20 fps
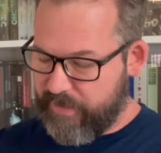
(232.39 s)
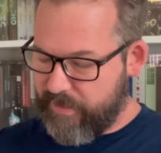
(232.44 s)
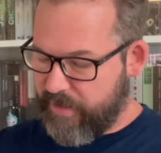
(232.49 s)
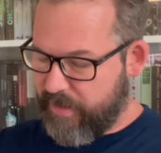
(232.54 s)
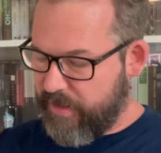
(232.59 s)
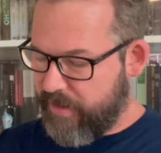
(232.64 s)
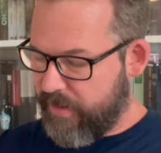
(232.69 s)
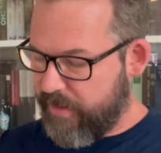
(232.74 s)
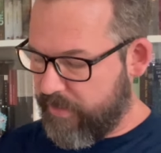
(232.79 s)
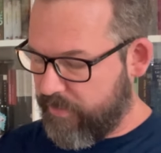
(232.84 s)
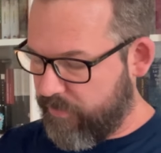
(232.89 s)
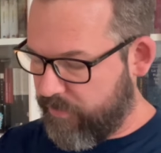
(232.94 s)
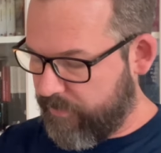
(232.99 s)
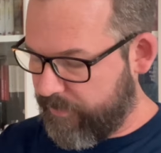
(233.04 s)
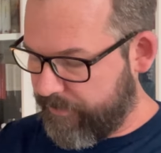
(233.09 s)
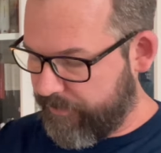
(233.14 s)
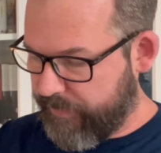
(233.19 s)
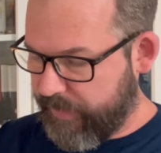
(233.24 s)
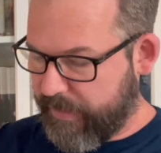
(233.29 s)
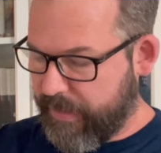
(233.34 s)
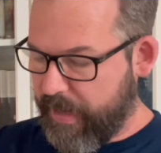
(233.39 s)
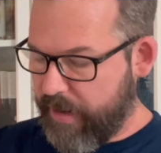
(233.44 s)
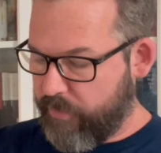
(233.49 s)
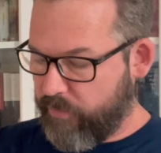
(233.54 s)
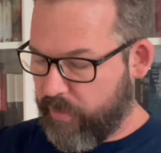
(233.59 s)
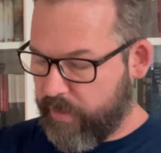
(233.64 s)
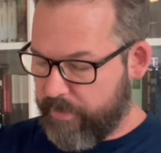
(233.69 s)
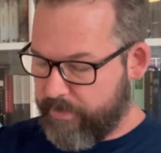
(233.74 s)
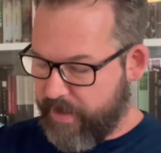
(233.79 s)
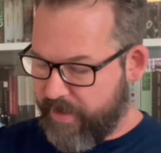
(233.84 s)
Uh, again,
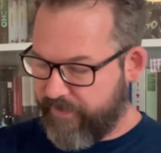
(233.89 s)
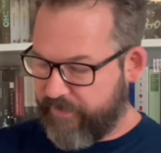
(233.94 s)
one of my